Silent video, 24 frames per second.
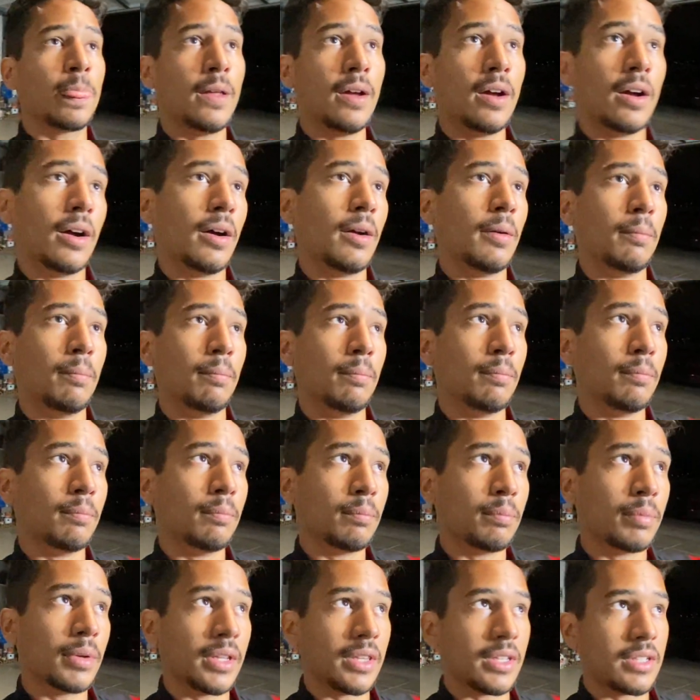
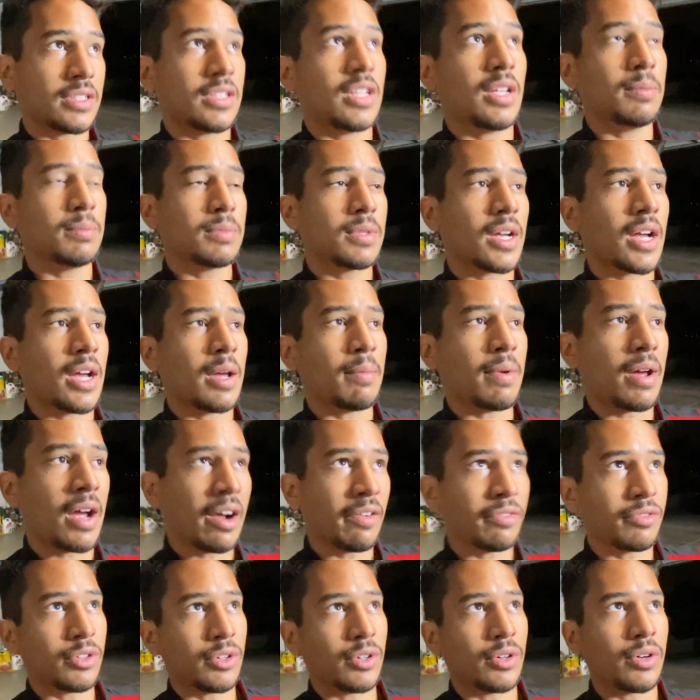But at the same time,
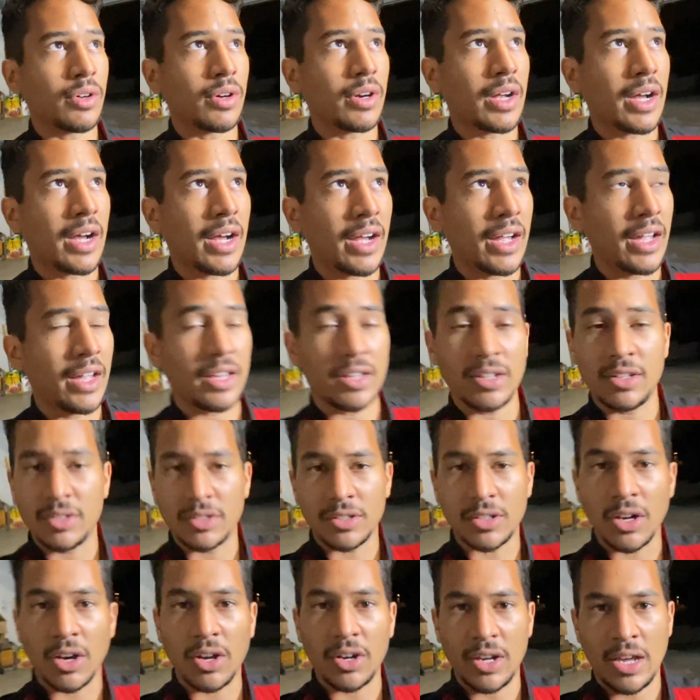after I had
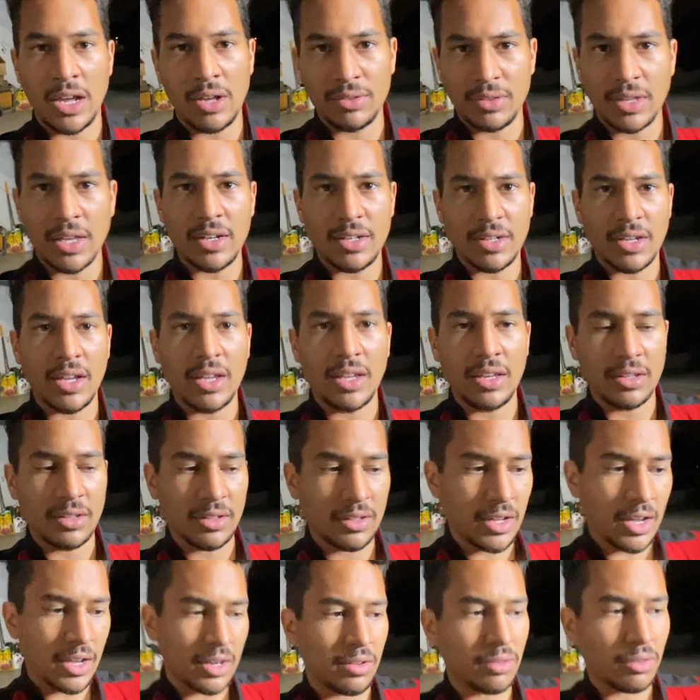gone out that night and
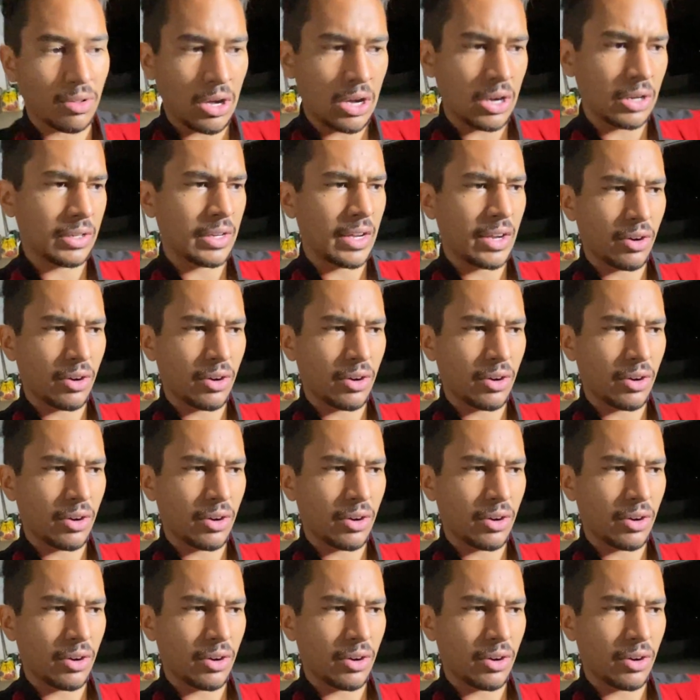data logged,